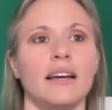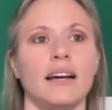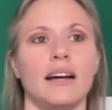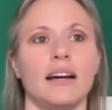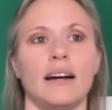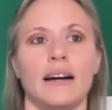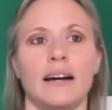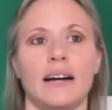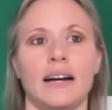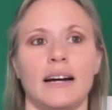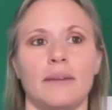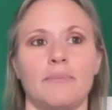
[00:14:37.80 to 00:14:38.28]

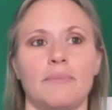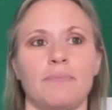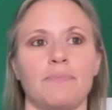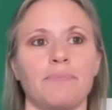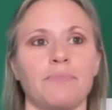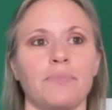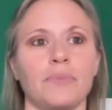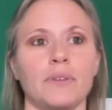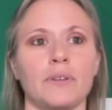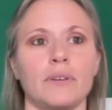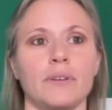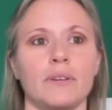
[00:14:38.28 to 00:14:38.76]

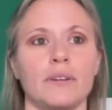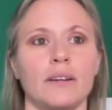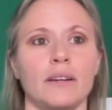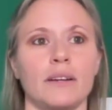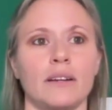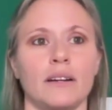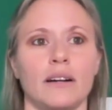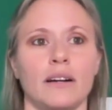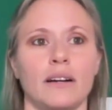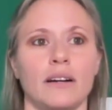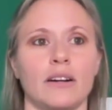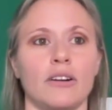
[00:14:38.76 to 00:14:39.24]

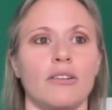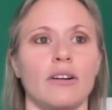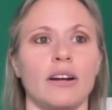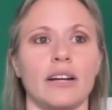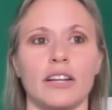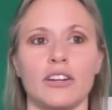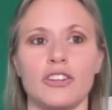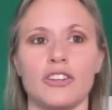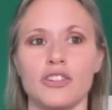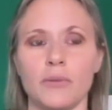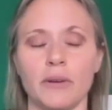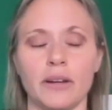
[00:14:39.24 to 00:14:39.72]

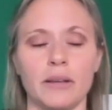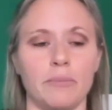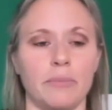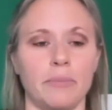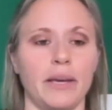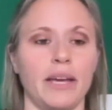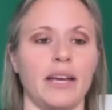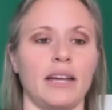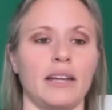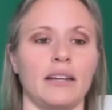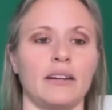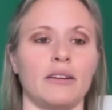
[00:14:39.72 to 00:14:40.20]
chronic joint
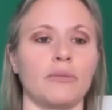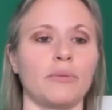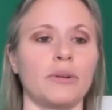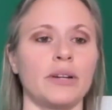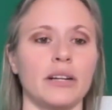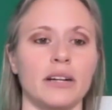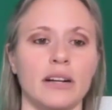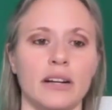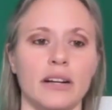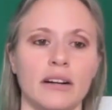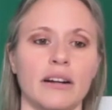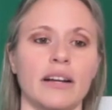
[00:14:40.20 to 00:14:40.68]
pain, a
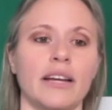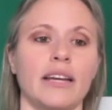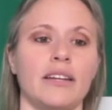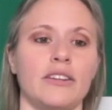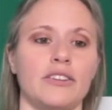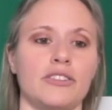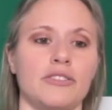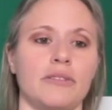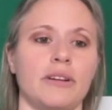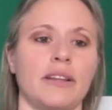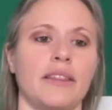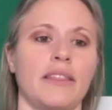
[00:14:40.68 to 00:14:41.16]
reoccurring
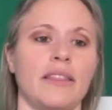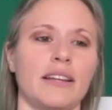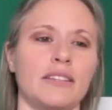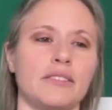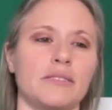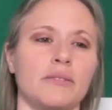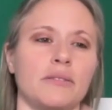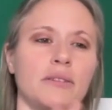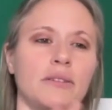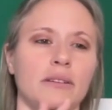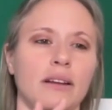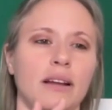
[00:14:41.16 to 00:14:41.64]
injury, that's
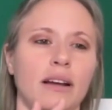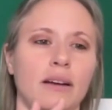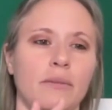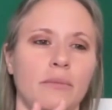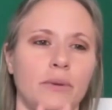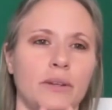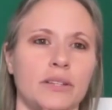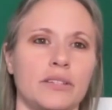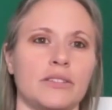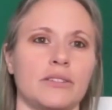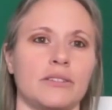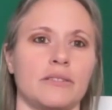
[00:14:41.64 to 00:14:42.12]
when
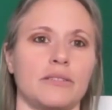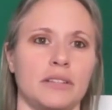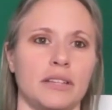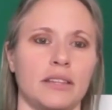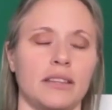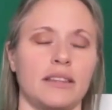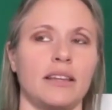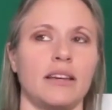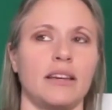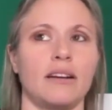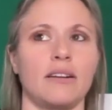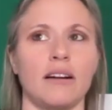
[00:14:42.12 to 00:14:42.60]
we start to
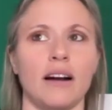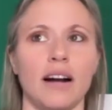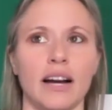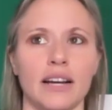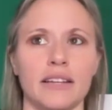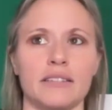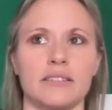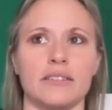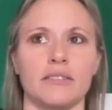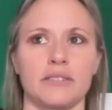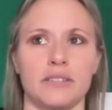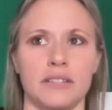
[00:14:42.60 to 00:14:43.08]
think, or I
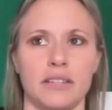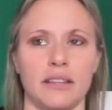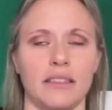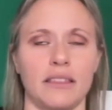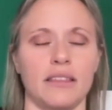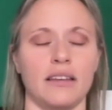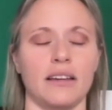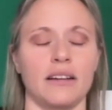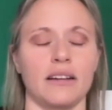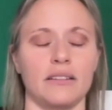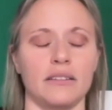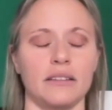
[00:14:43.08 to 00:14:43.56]
start to
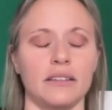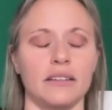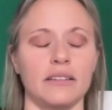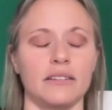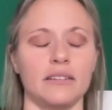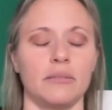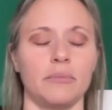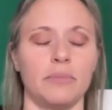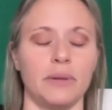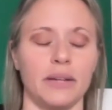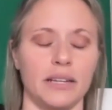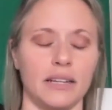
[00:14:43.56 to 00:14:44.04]
think a
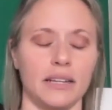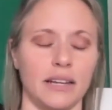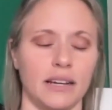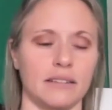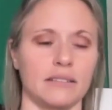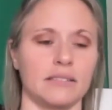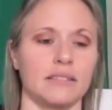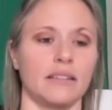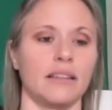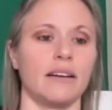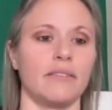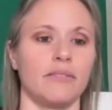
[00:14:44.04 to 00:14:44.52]
little bit
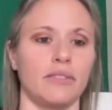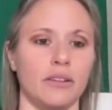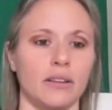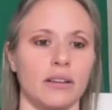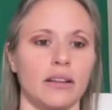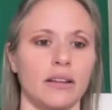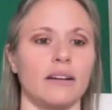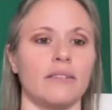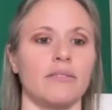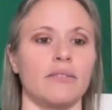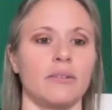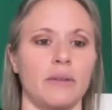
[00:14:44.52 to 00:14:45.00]
next level
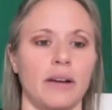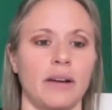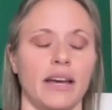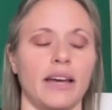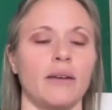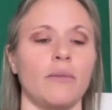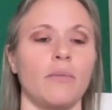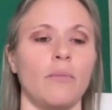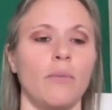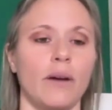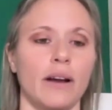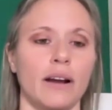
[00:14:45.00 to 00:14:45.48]
of, okay,
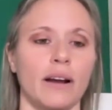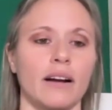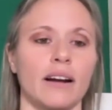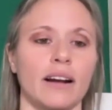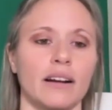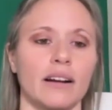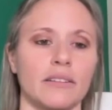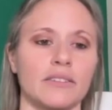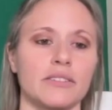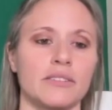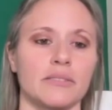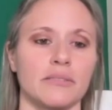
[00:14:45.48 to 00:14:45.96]
where
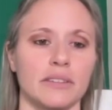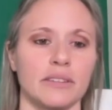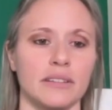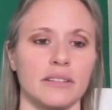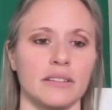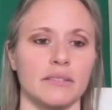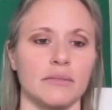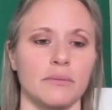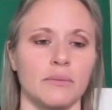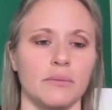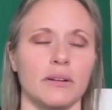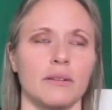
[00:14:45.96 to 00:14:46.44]

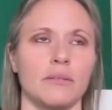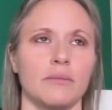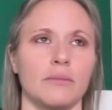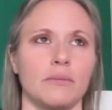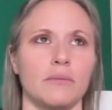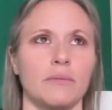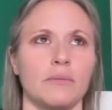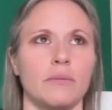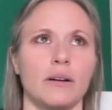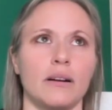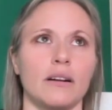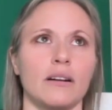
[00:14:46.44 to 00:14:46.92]

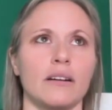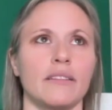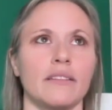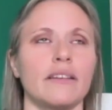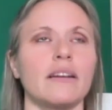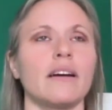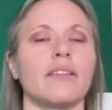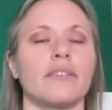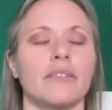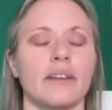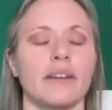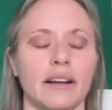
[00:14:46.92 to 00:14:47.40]
are the
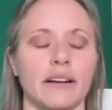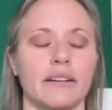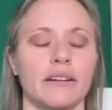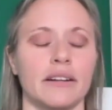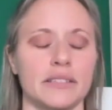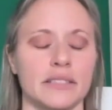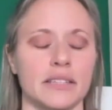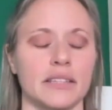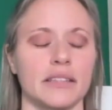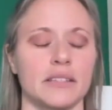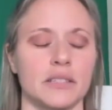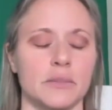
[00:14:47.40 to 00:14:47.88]
other
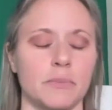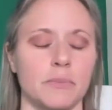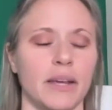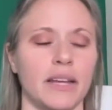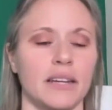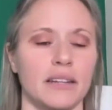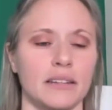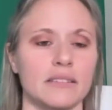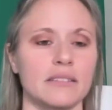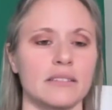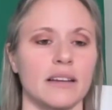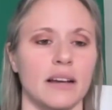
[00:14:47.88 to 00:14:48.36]
areas that this
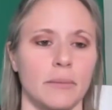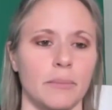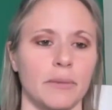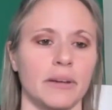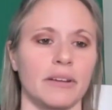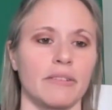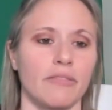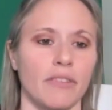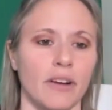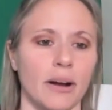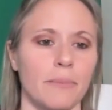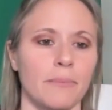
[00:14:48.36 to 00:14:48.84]
pain is coming
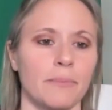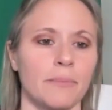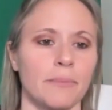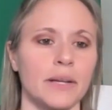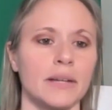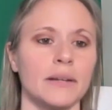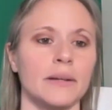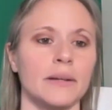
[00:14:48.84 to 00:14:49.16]
from?